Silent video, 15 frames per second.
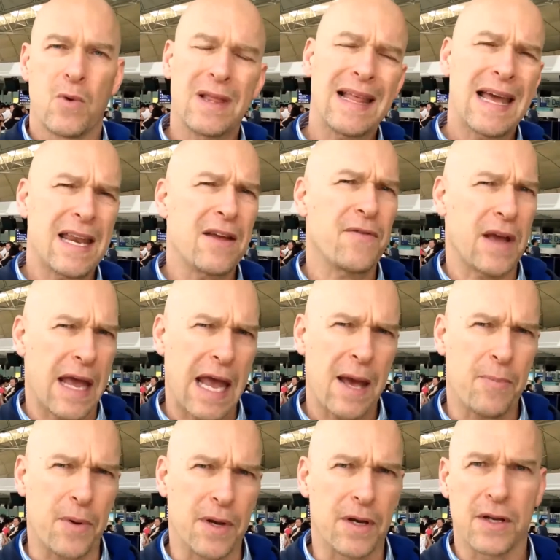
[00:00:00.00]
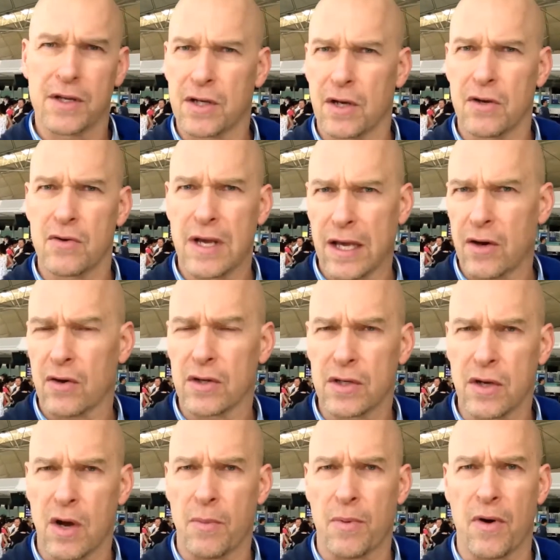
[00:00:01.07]
will that ever happen until you get
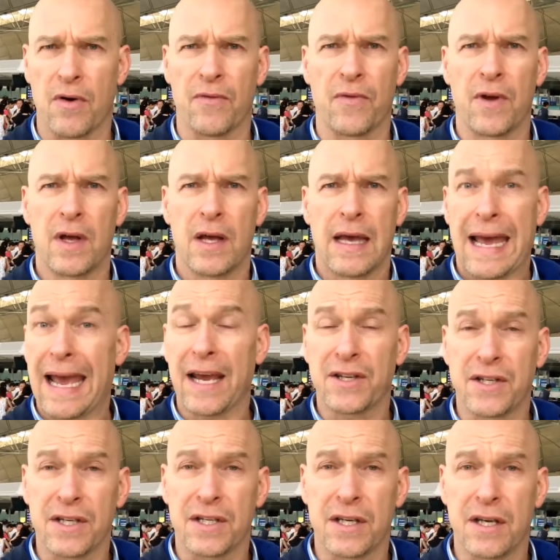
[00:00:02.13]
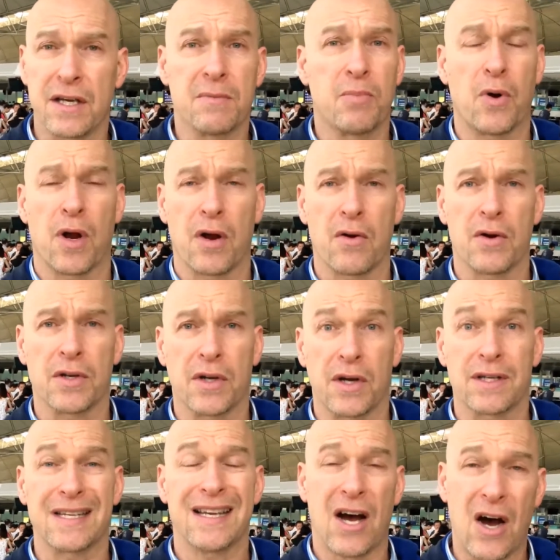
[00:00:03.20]
on top of accessing and
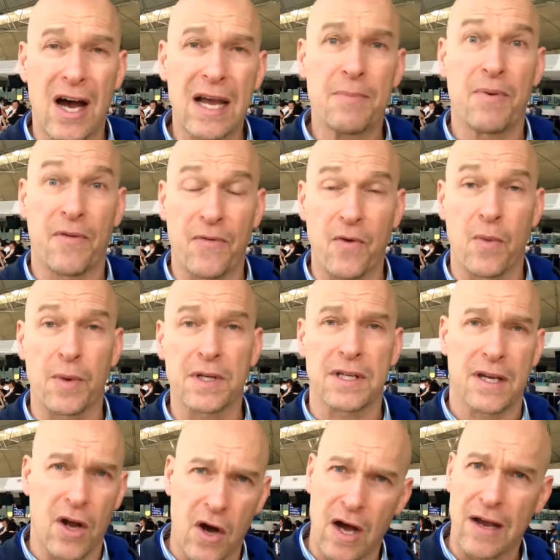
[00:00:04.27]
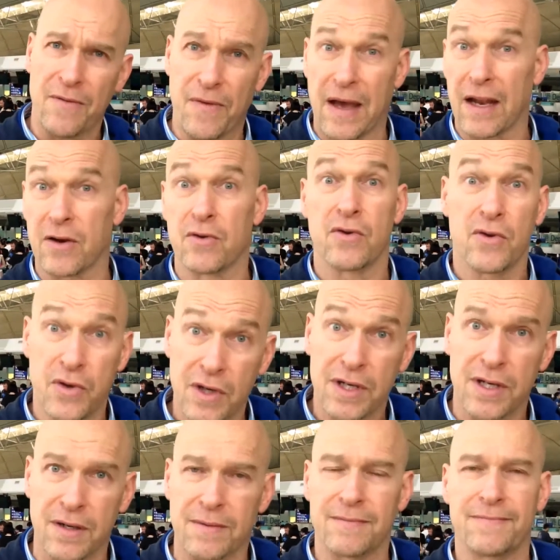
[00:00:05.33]
prioritizing high performance and high value
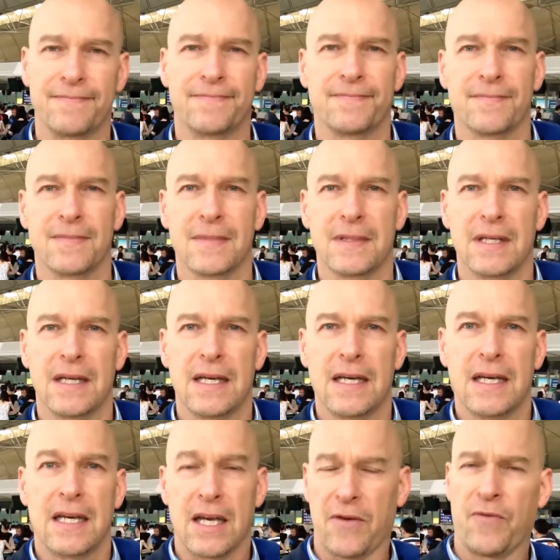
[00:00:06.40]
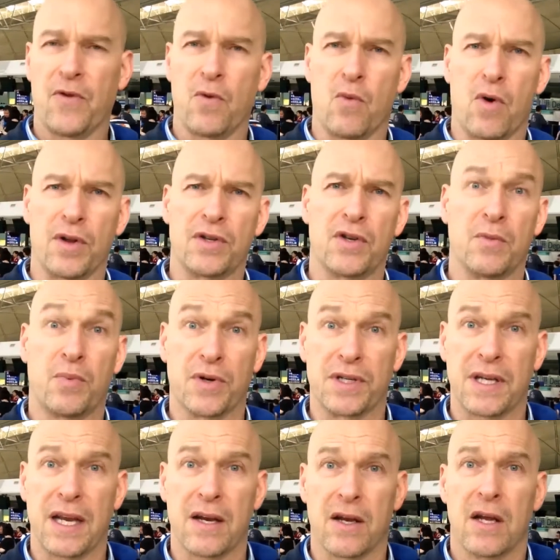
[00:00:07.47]
nutrition? If you want to
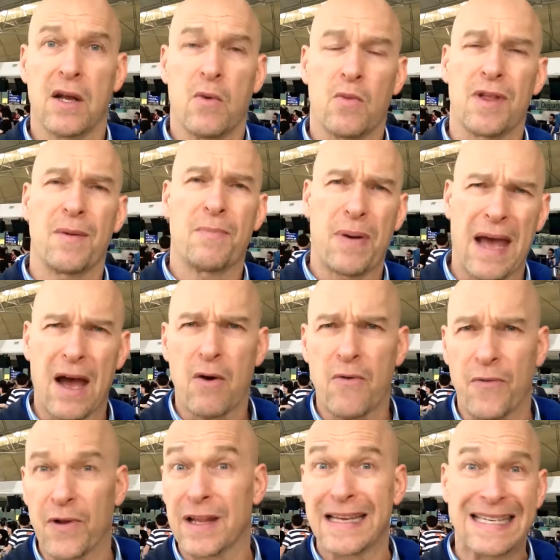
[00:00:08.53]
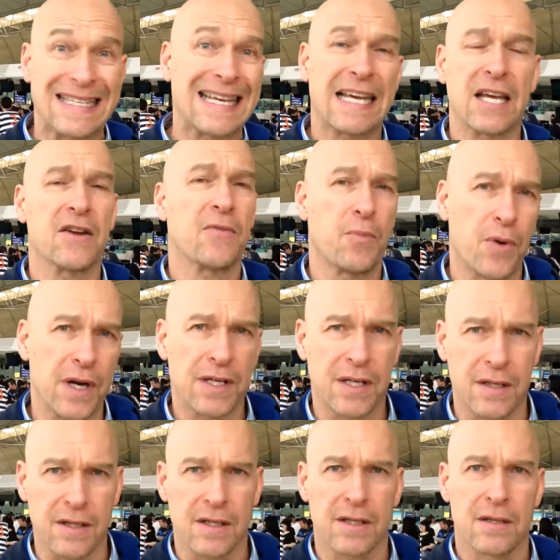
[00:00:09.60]
present with a powerful executive
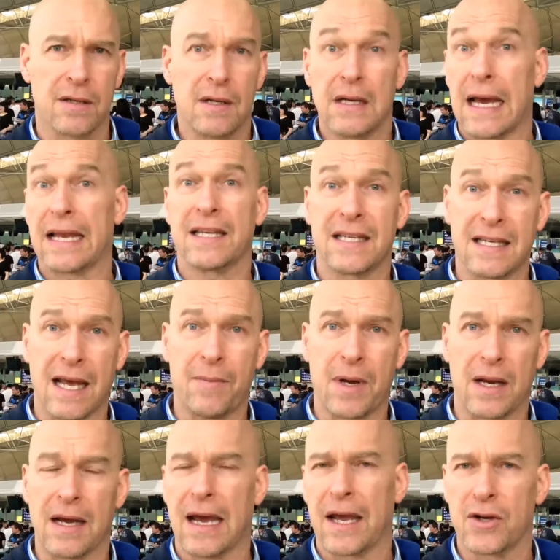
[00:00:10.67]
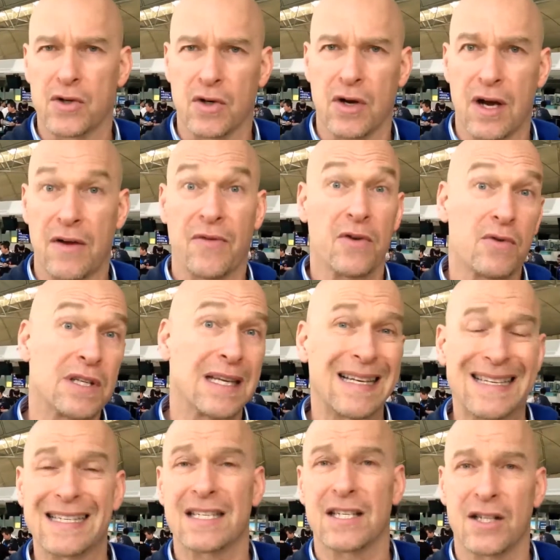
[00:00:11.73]
presence and stamina and drive and
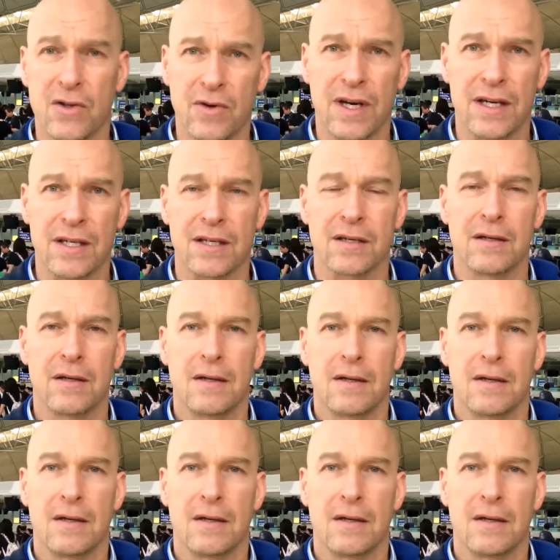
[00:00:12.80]
resilience to stress,